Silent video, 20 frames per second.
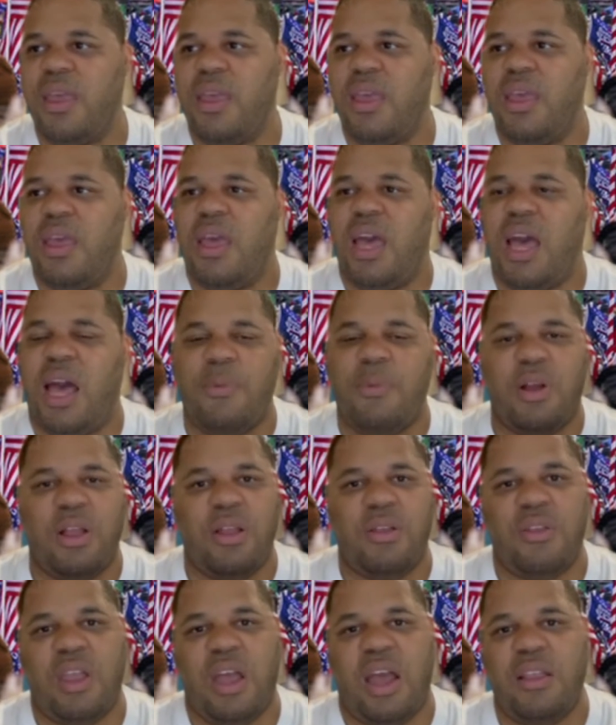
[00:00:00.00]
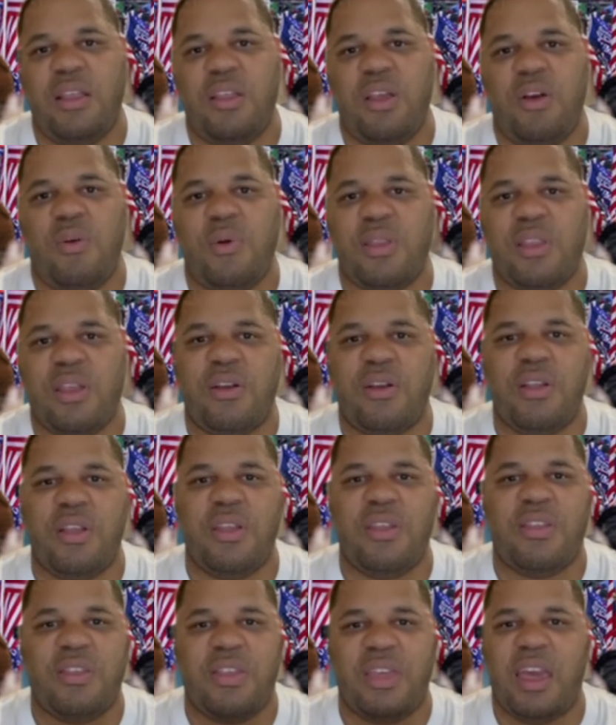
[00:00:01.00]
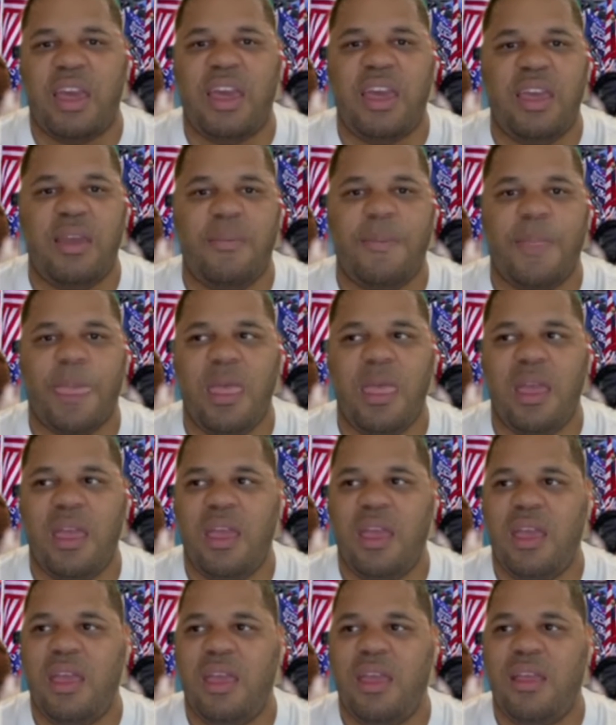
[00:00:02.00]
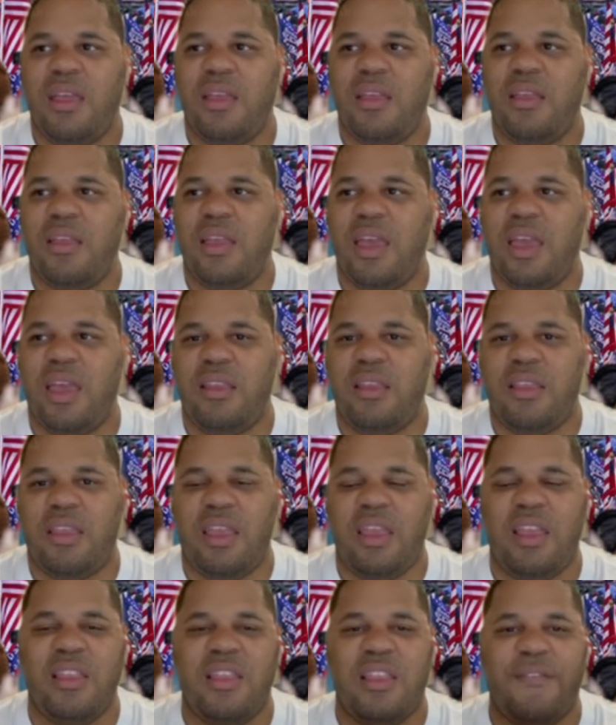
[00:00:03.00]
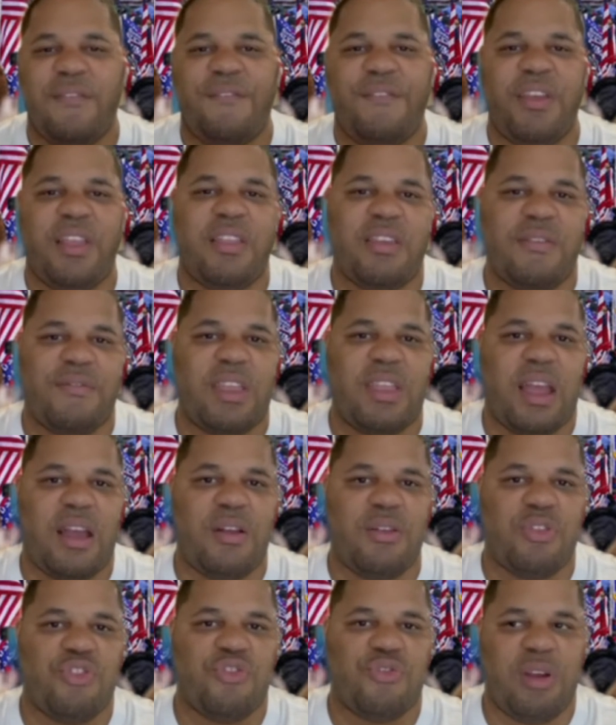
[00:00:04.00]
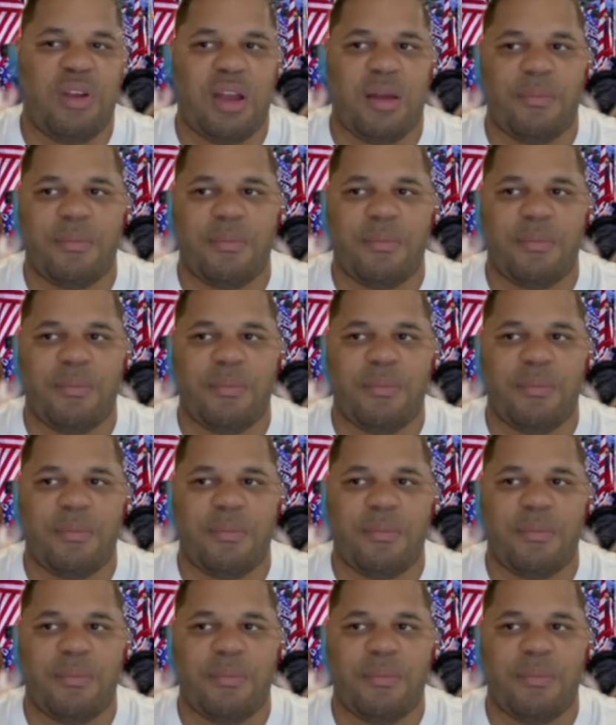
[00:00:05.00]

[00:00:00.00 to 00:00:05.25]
I'm going to, I know what they're going to say in in defense of Donald Trump.